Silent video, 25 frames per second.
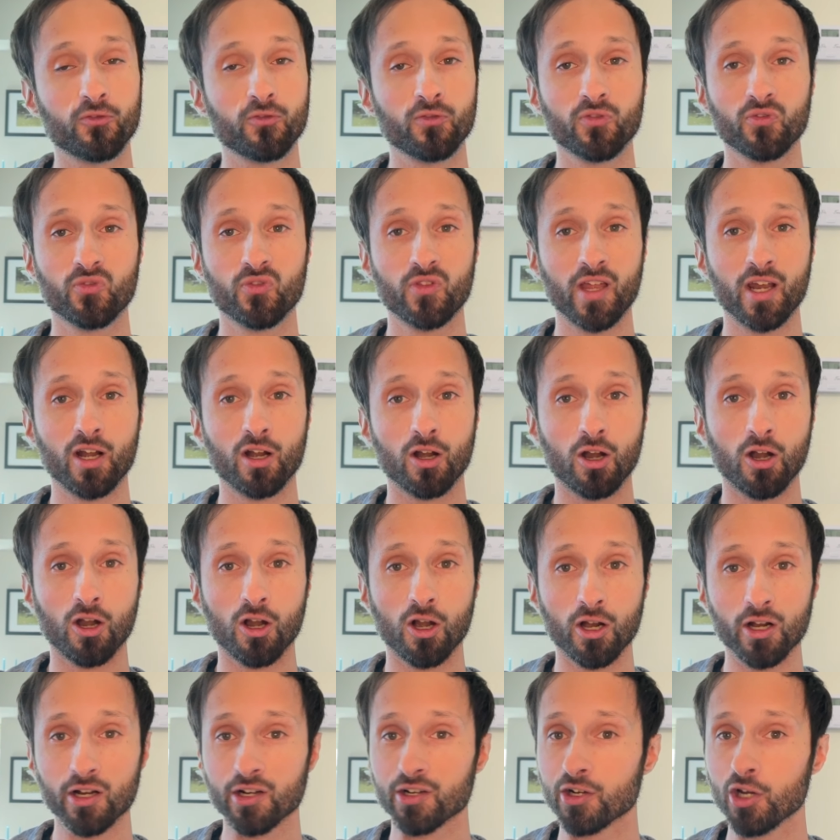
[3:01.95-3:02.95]
there
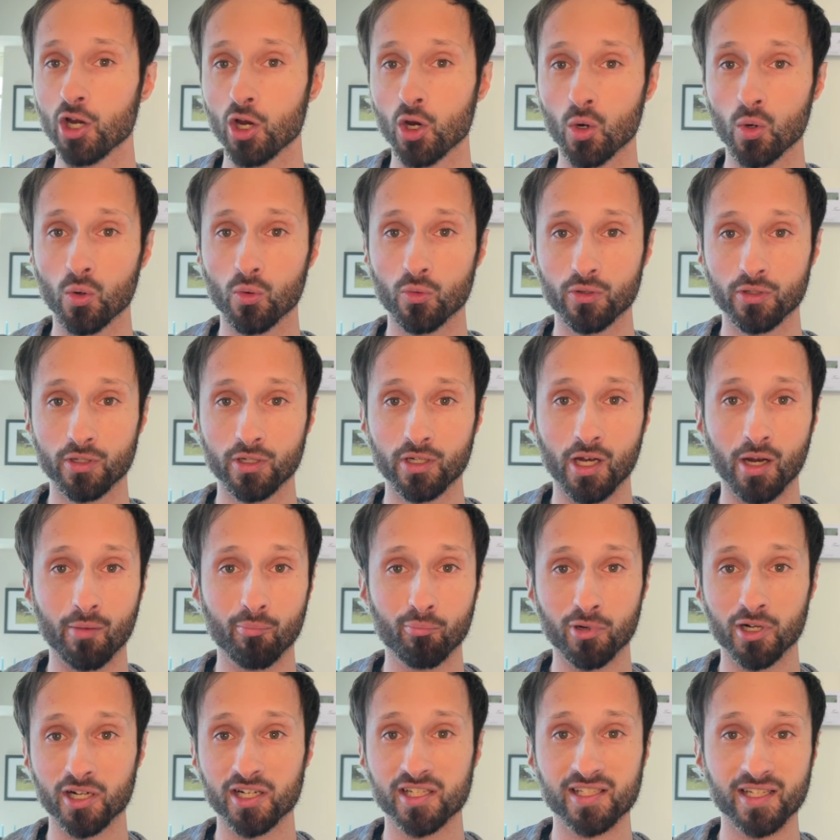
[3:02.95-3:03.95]
are no
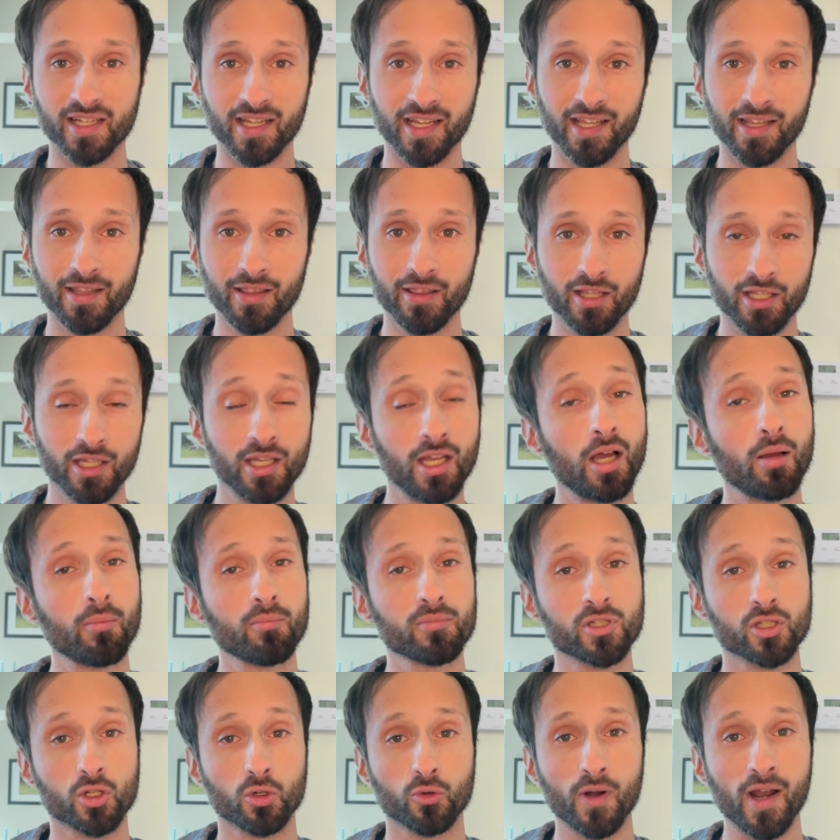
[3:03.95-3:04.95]
numbers in the
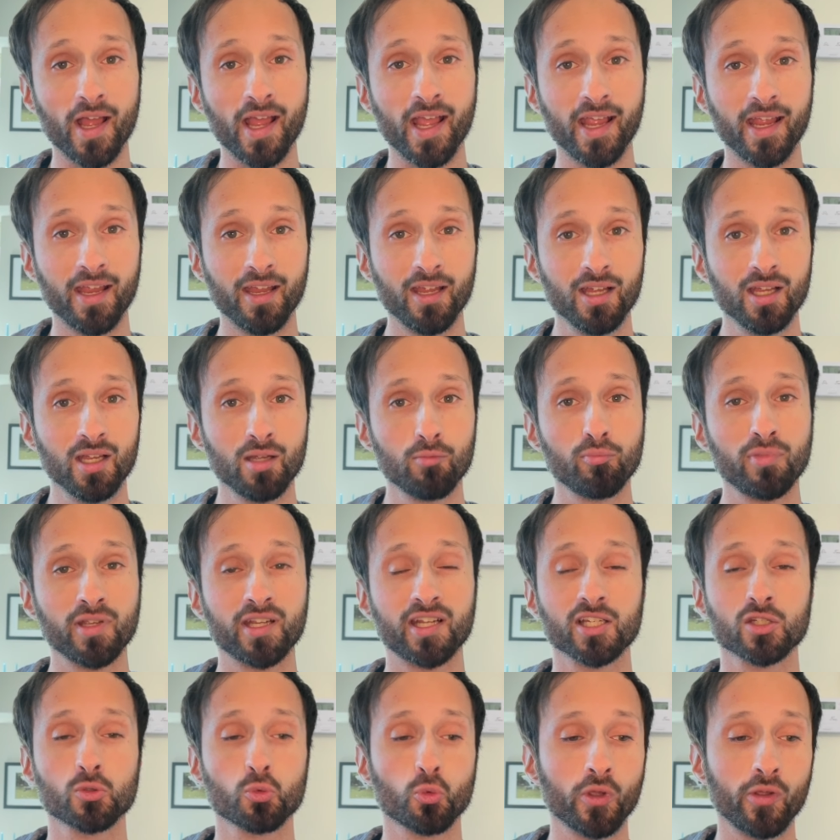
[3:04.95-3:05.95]
nums array
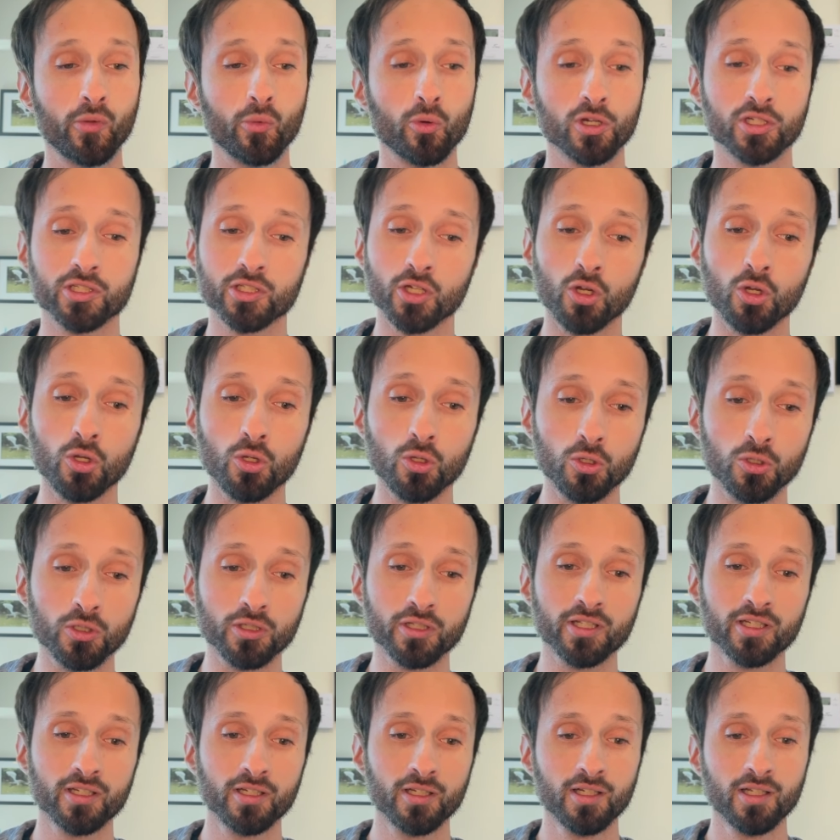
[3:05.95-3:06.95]
because we were told